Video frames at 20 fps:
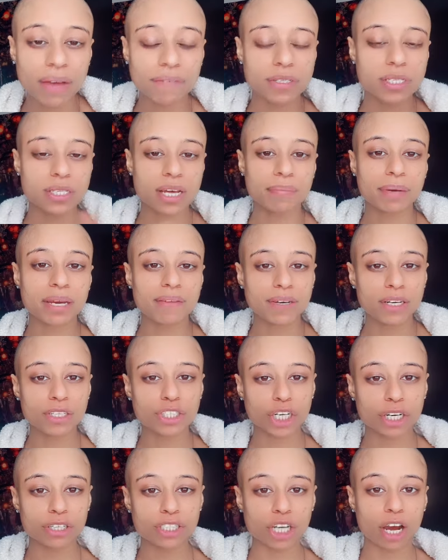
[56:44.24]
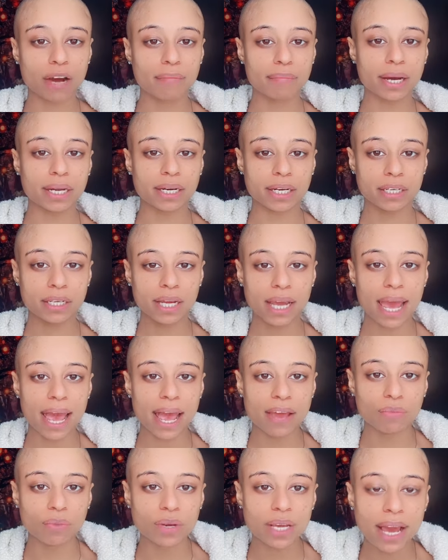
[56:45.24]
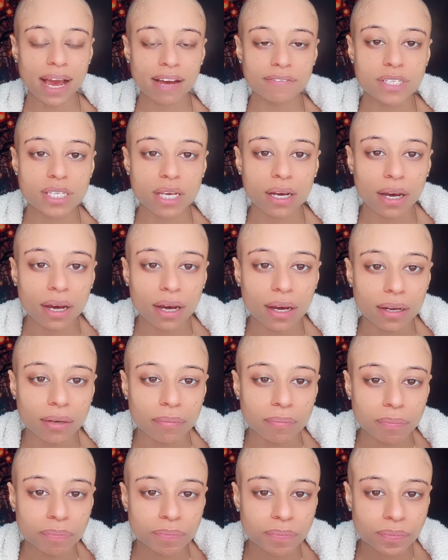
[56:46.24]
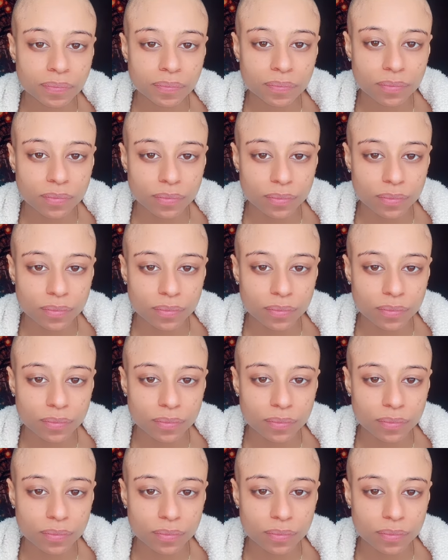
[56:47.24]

we have to stop giving the church our money and we have to um